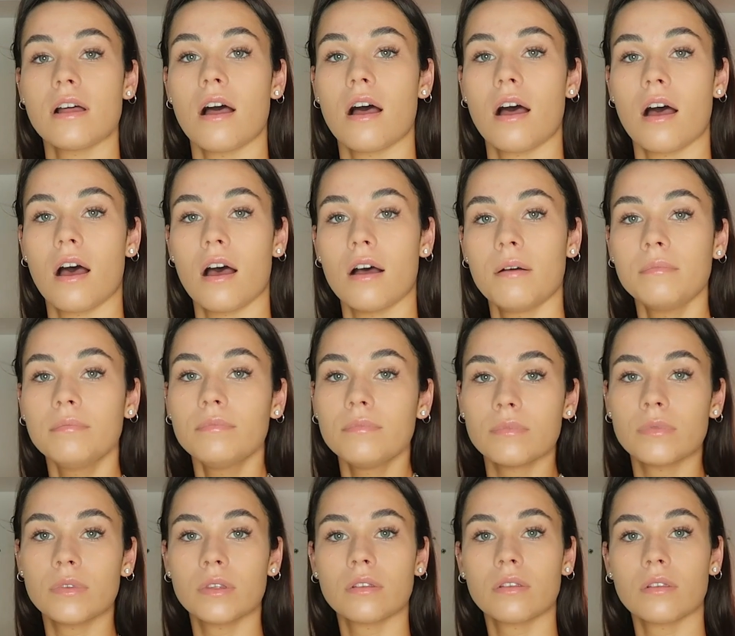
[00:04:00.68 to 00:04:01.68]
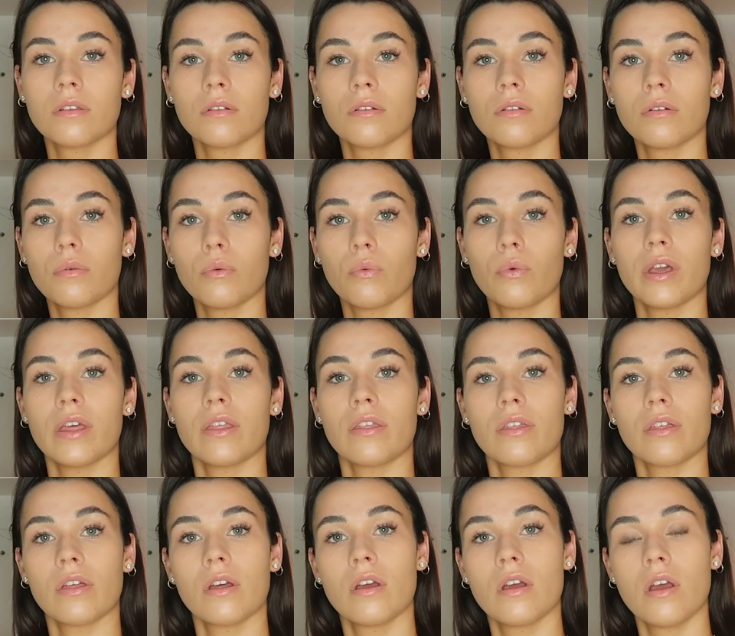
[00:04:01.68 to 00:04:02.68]
the arm with
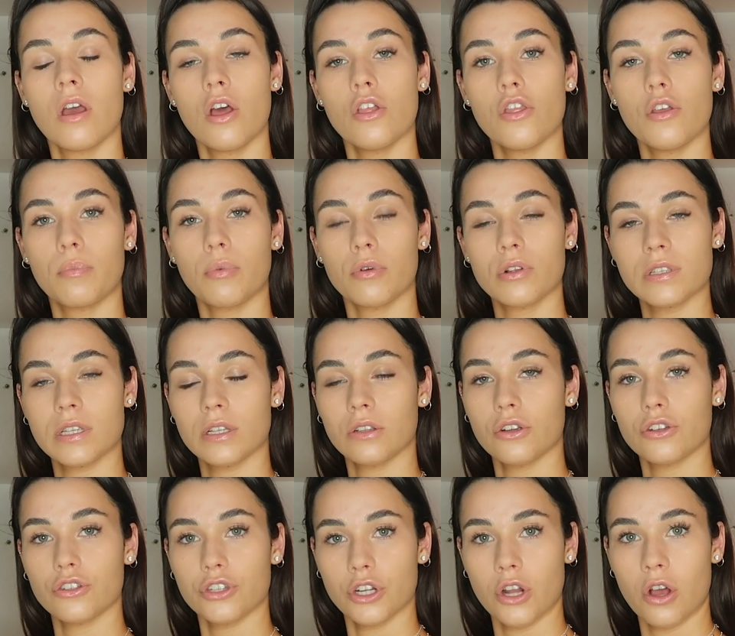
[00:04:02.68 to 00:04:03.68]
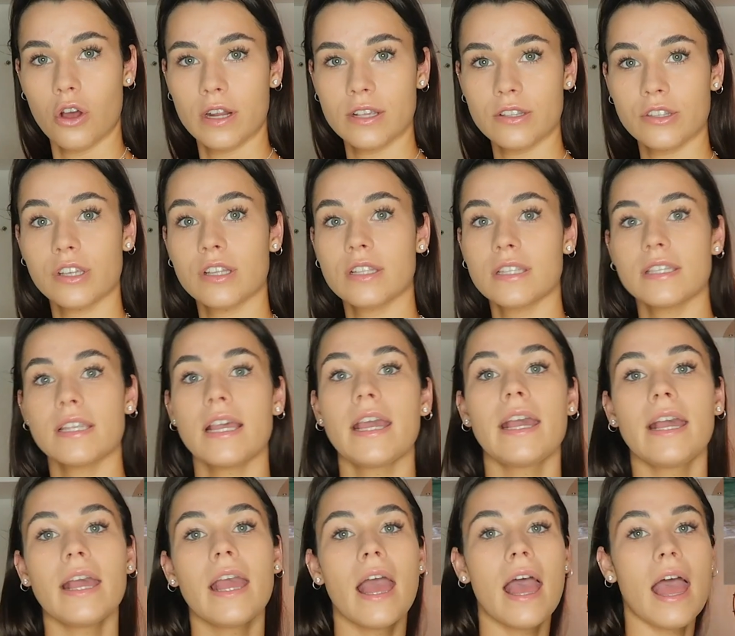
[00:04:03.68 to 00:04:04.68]
the bronzing lotion on, as you can
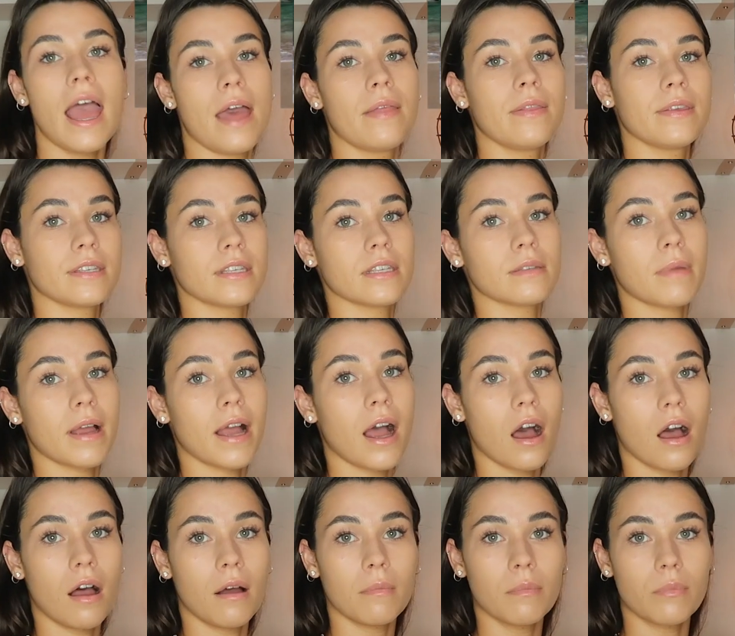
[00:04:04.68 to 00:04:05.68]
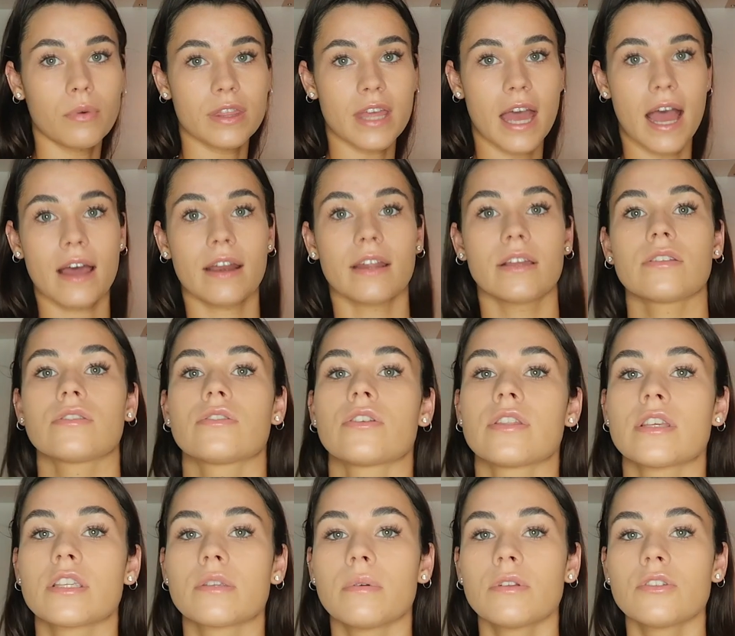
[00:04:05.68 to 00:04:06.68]
see, and this is my arm without it. So
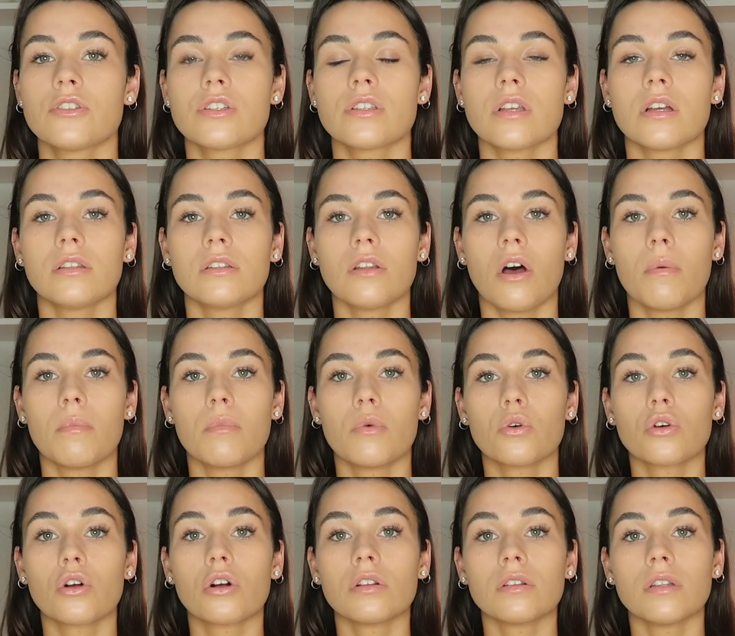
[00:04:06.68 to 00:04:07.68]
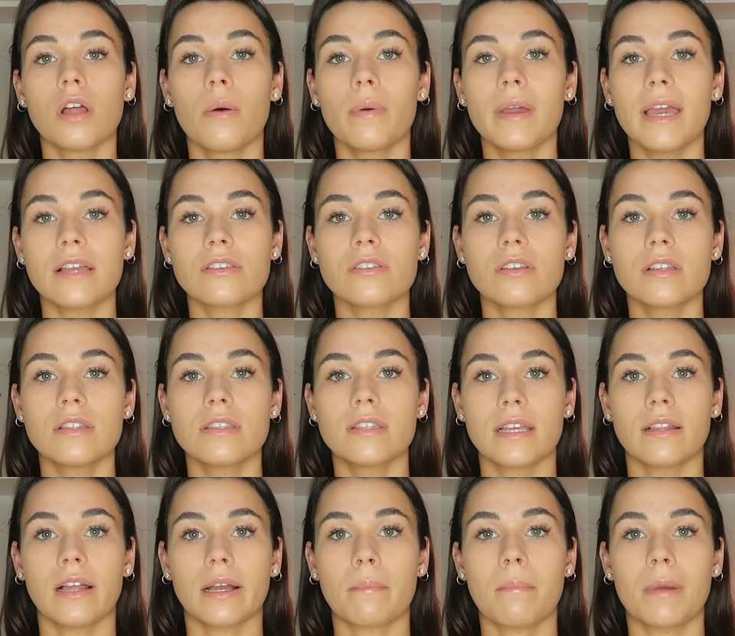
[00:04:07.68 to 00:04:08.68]
this one's just a lot more glowy. As you can
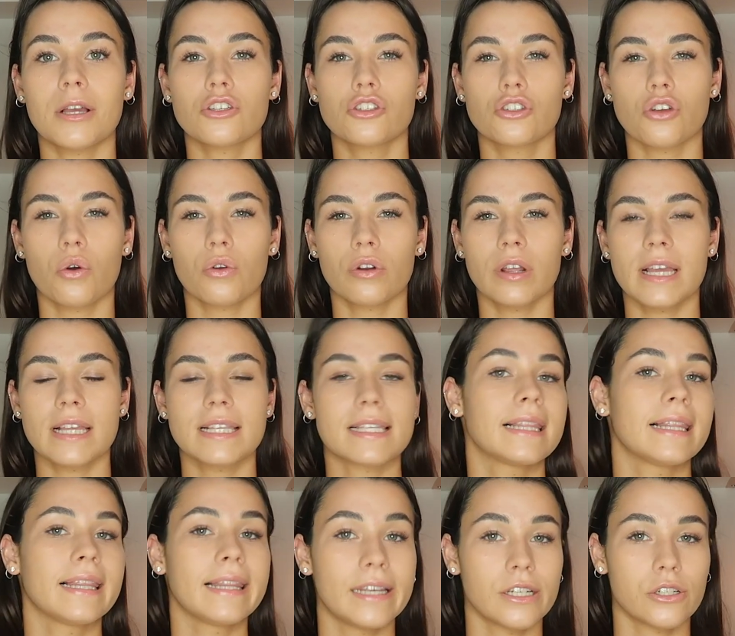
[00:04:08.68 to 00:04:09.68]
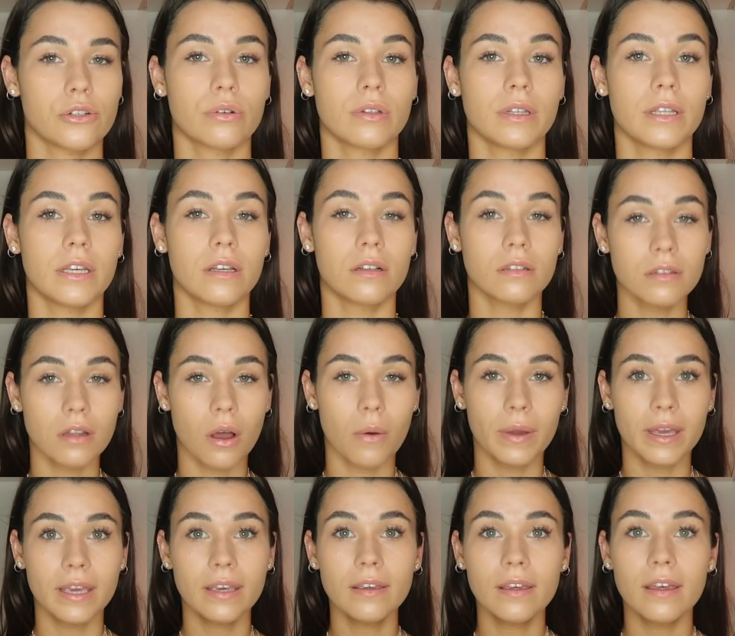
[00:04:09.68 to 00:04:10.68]
see, like my shoulder is literally
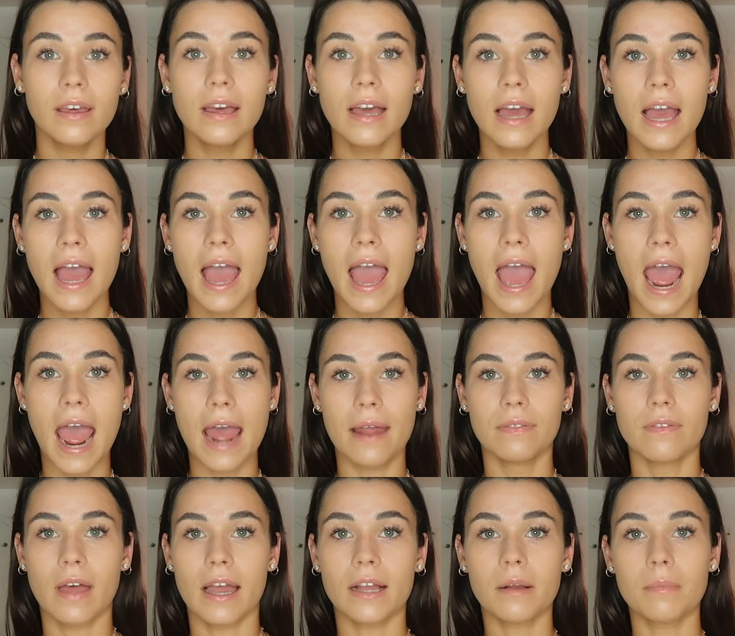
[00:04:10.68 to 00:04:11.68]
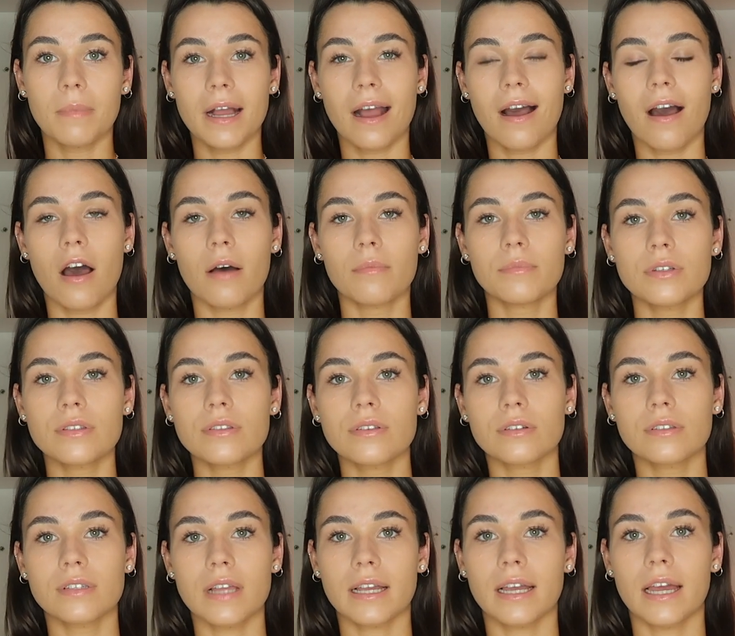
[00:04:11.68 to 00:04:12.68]
glowing and like my arm just
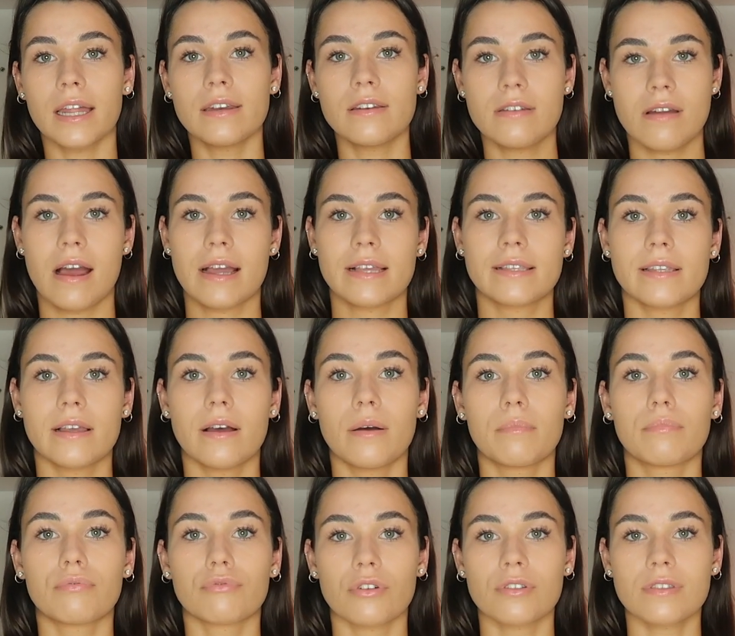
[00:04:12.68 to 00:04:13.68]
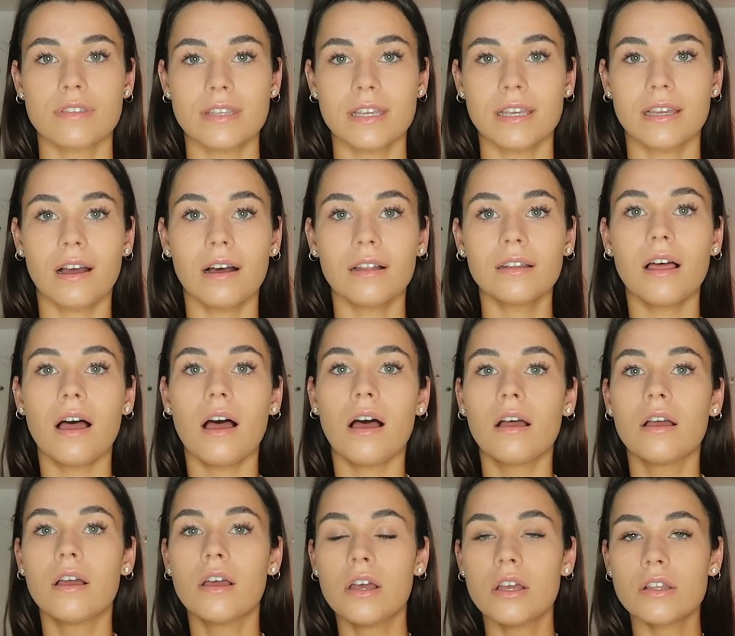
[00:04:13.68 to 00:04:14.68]
looks like a nicer bronzy
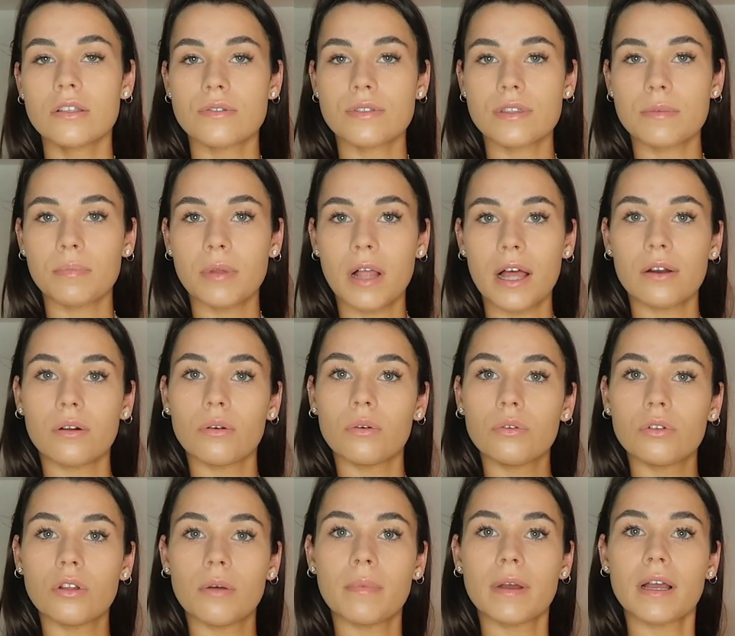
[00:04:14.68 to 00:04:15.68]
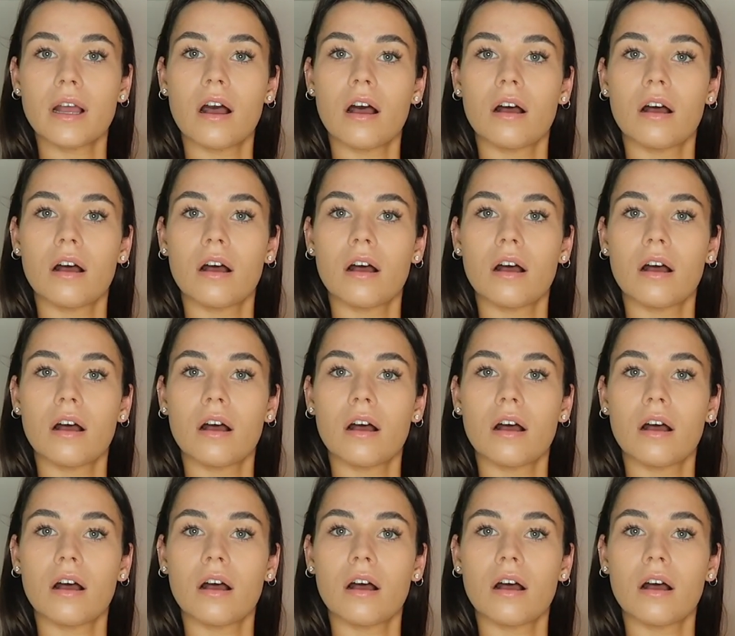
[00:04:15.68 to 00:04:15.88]
colour. Apply it all on my